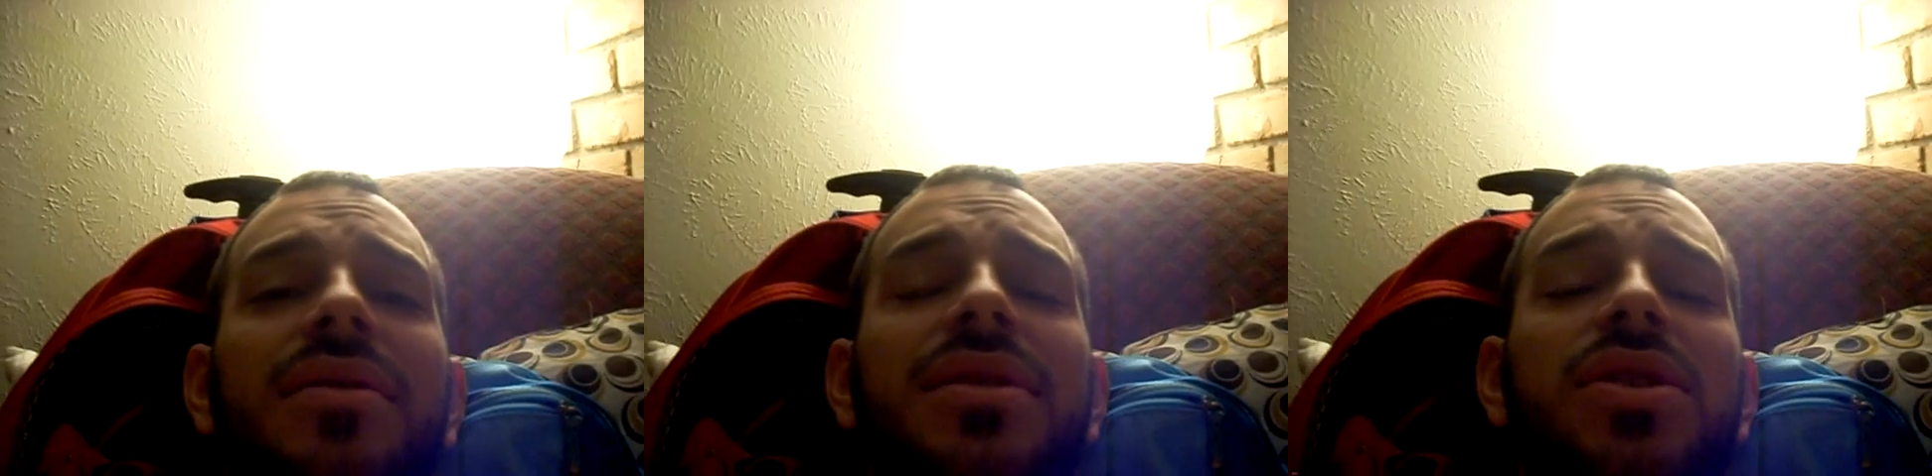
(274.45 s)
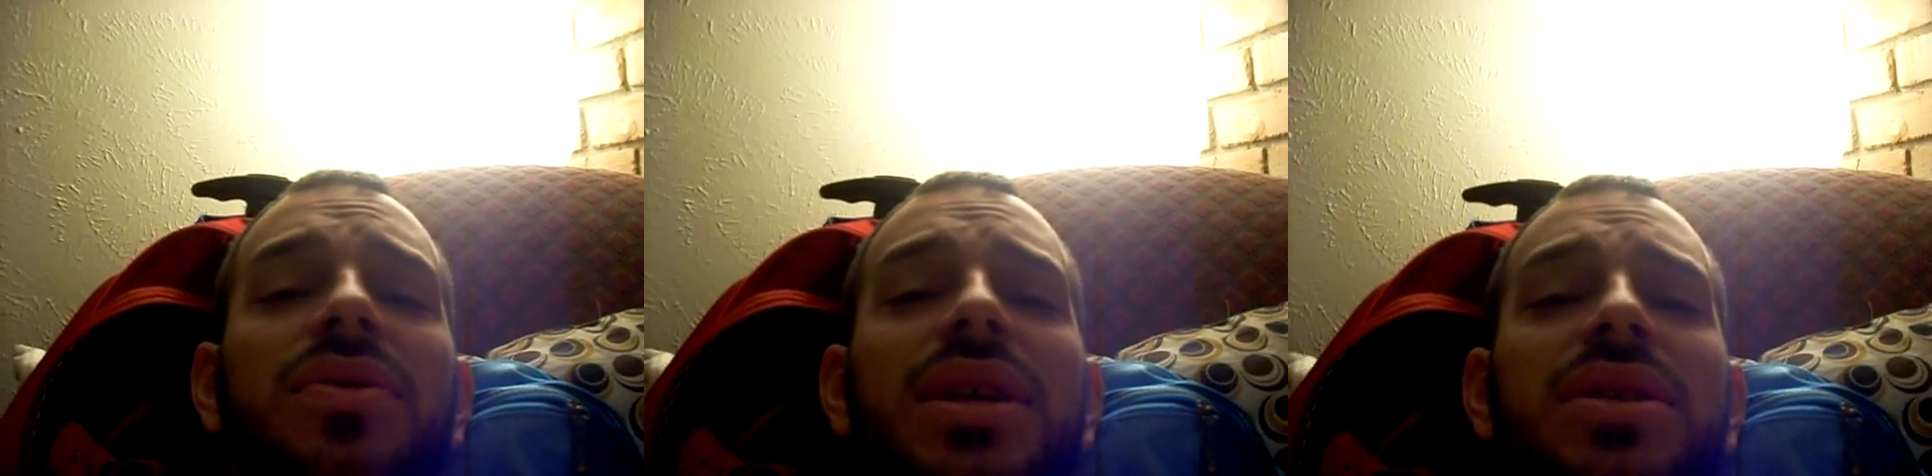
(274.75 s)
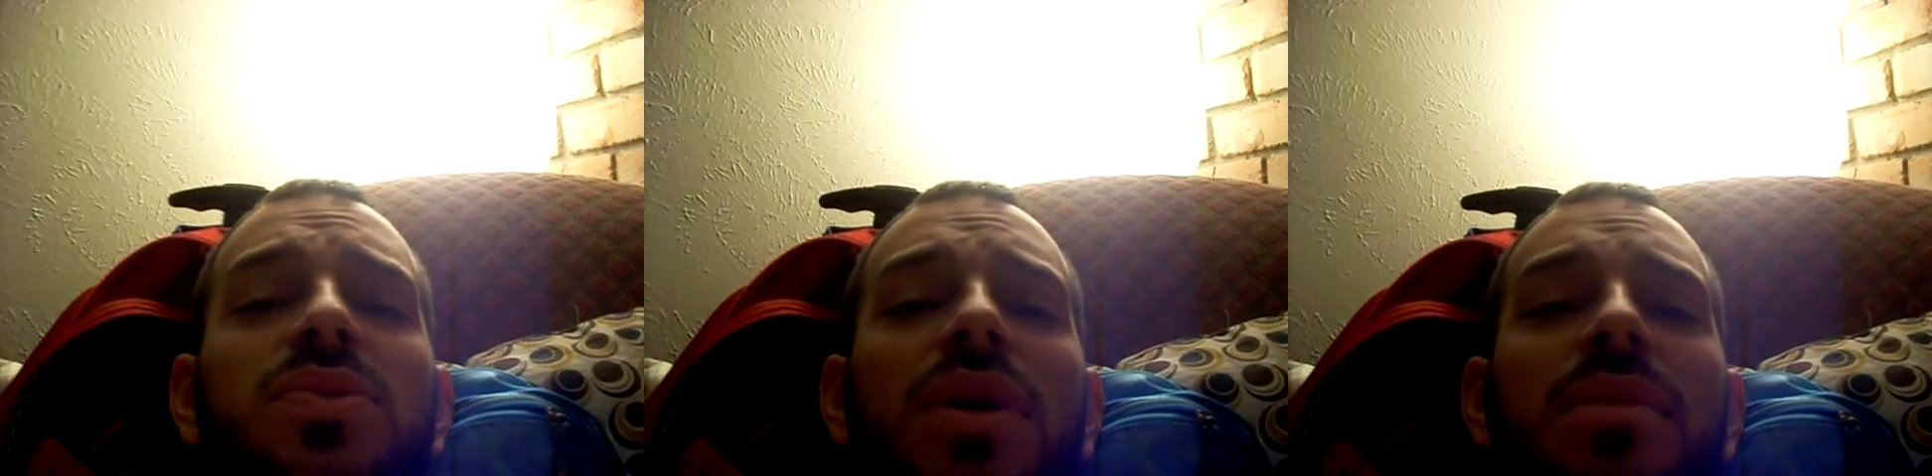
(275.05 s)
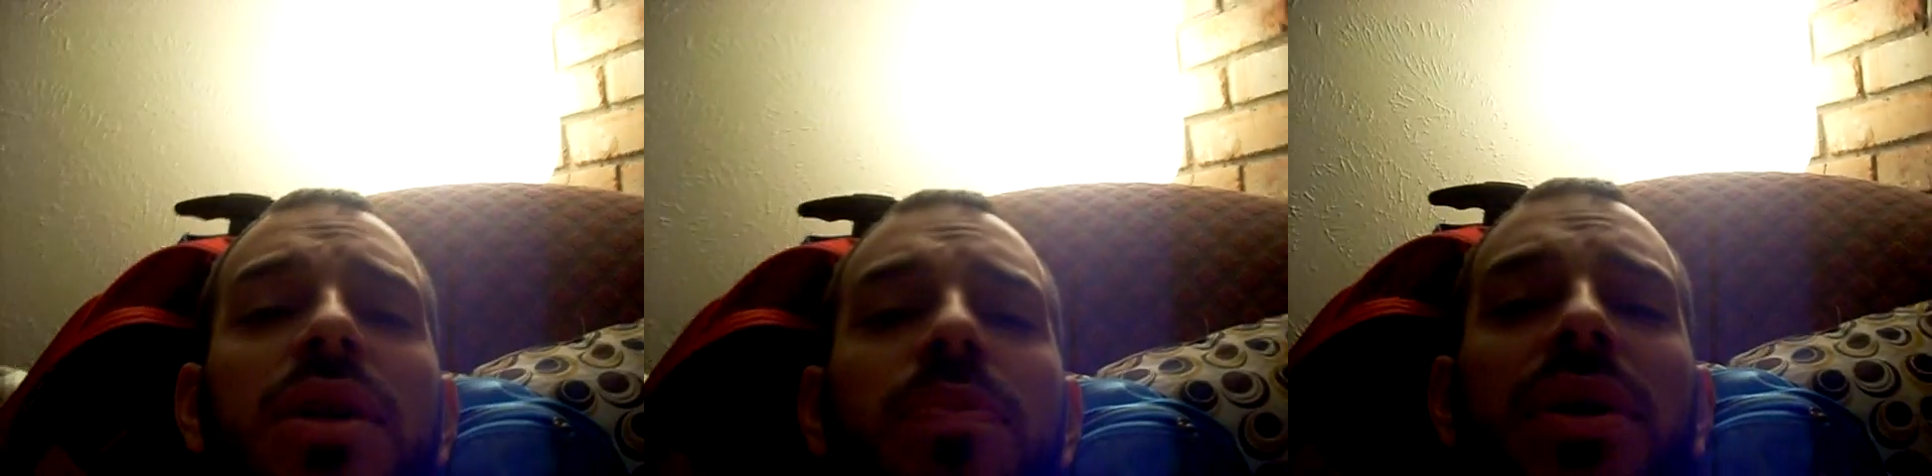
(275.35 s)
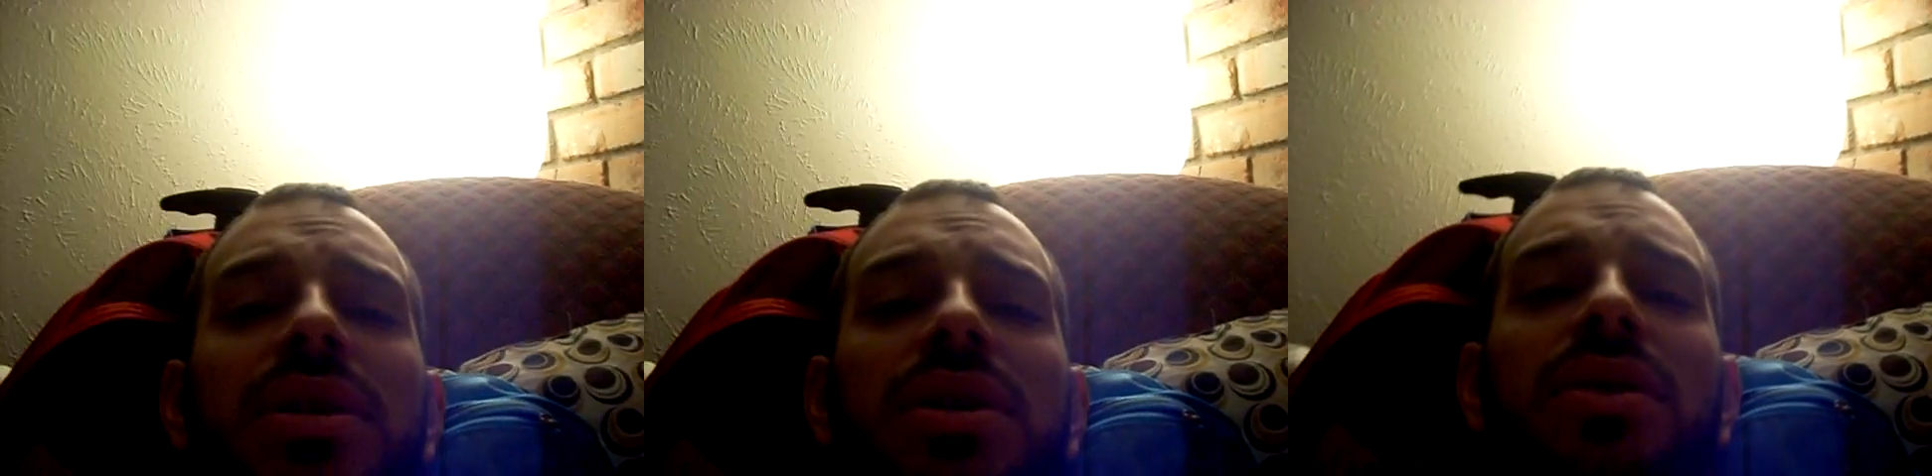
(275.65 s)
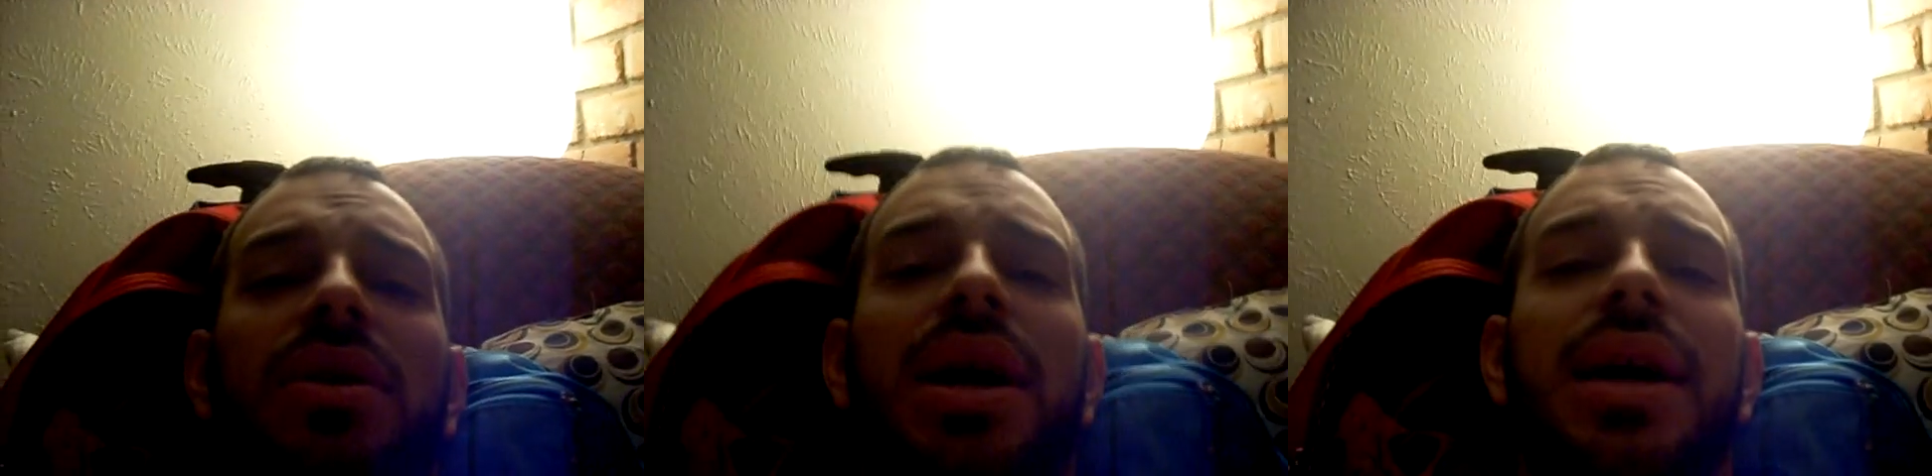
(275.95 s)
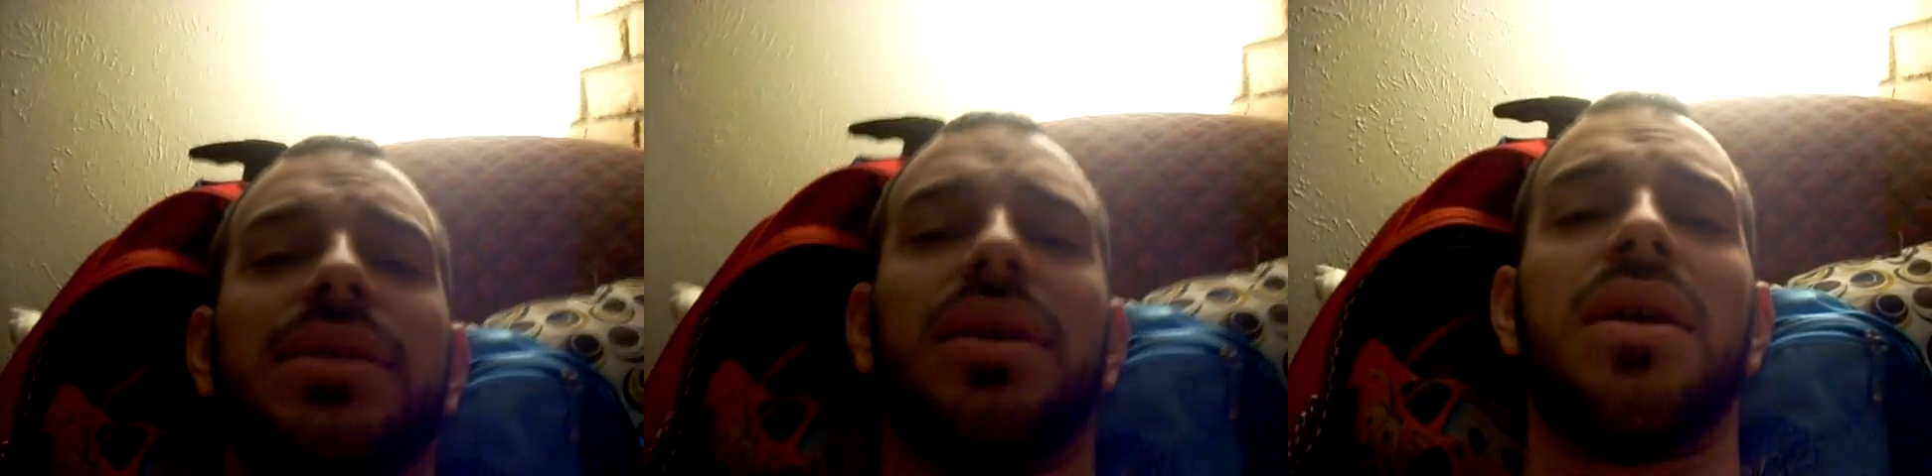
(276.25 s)
So this is where I'm going to put it to you
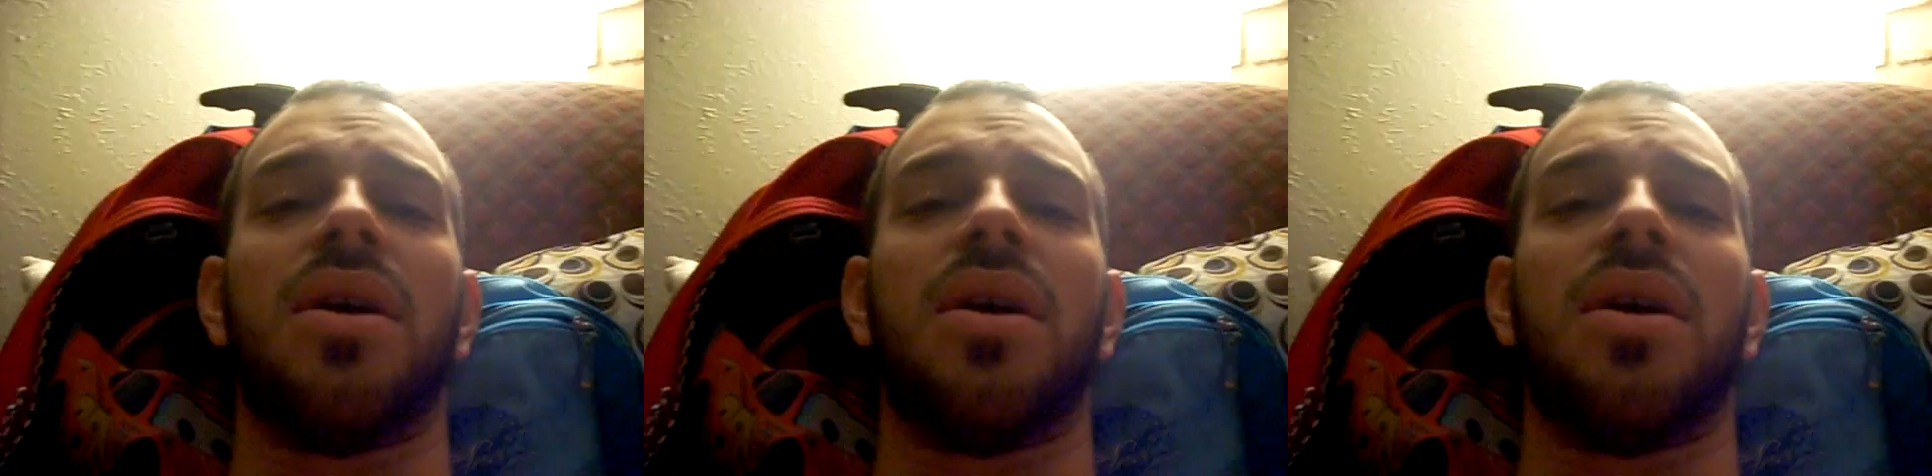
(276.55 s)
guys.